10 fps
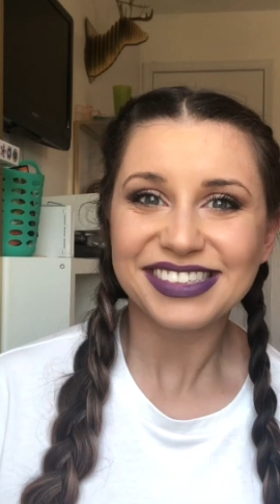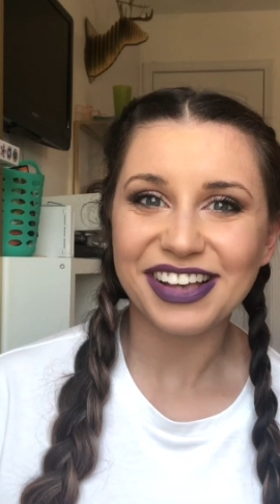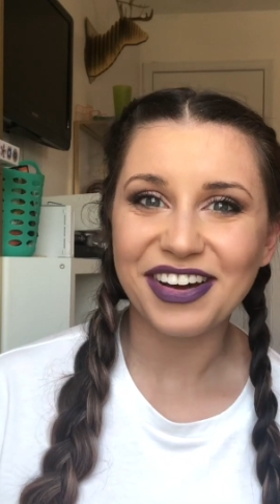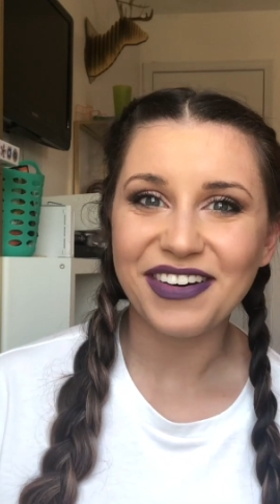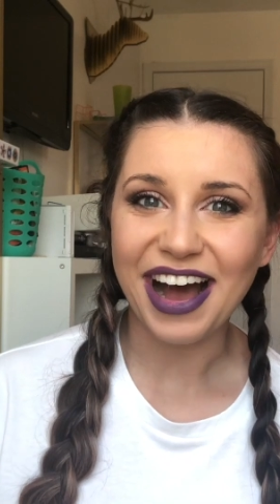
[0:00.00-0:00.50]

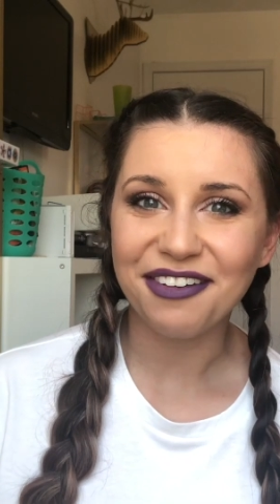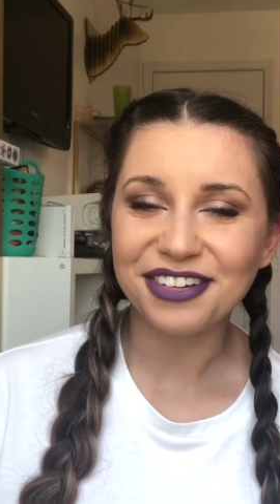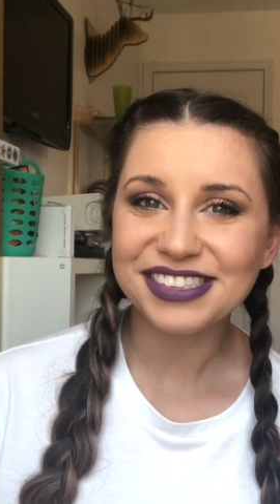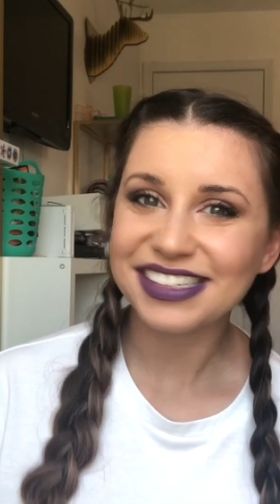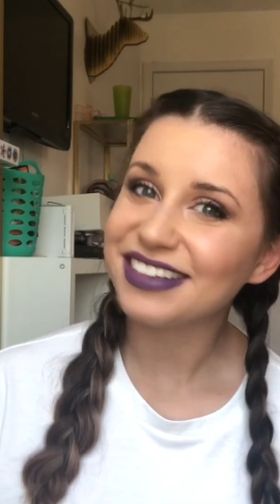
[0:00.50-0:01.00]
So I
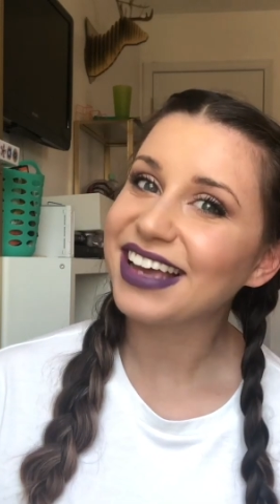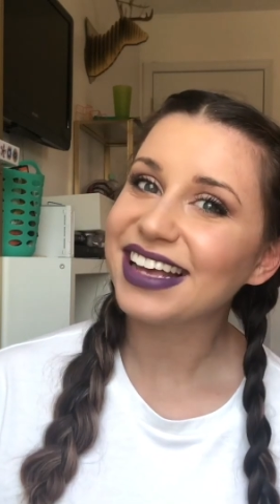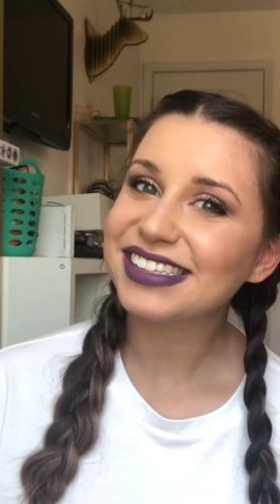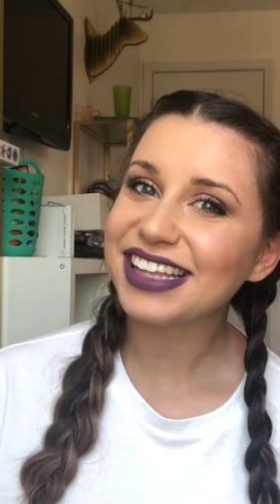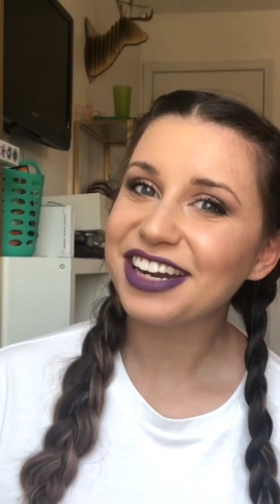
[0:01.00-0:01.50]
will see you
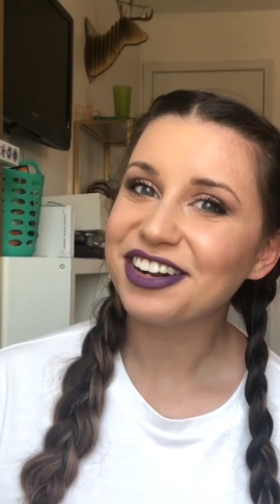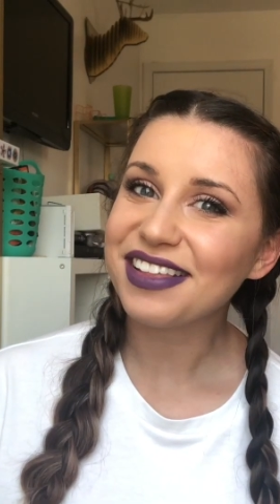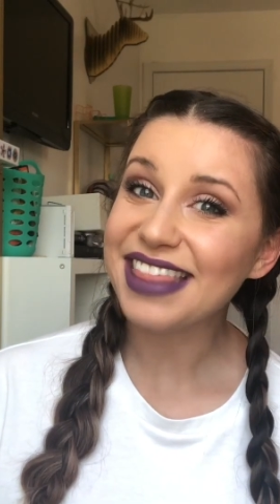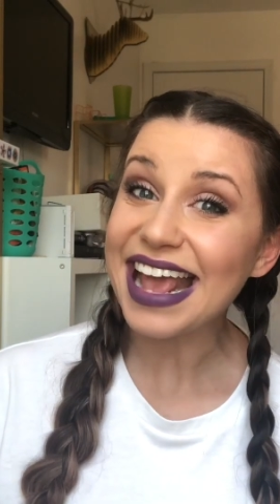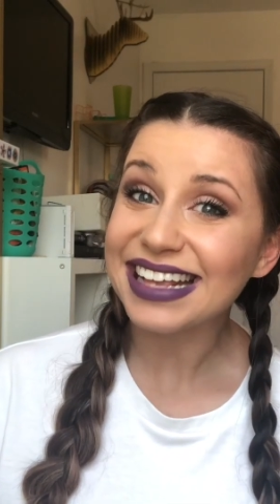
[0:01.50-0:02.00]
guys later.
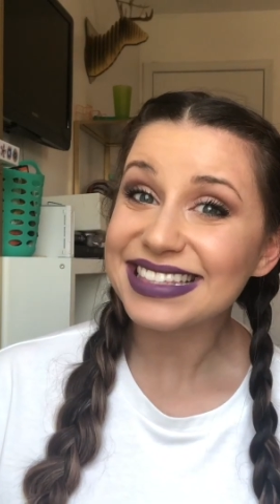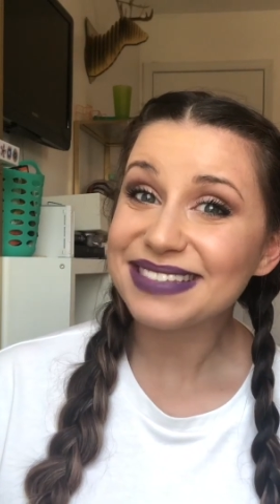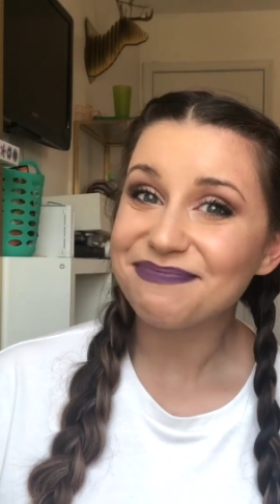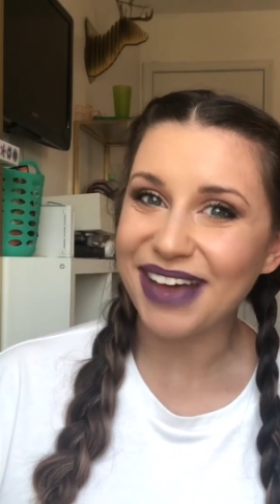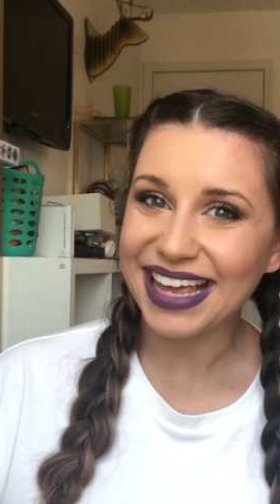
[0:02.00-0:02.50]
Thanks.
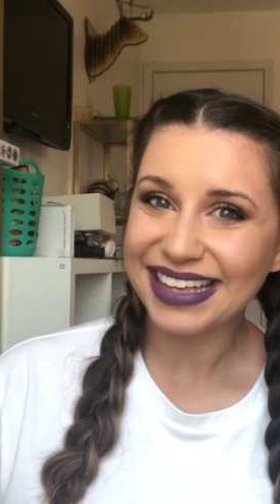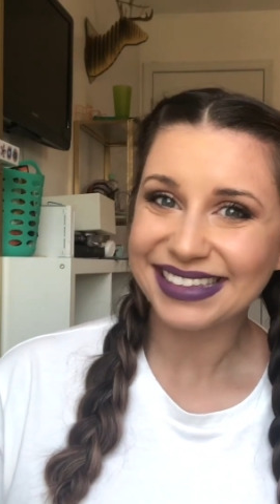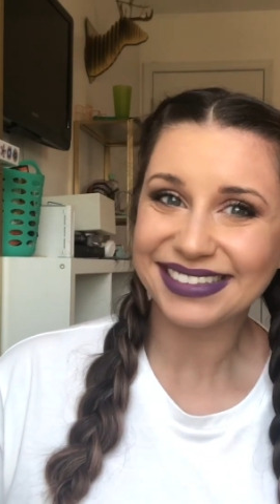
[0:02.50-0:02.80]
Bye.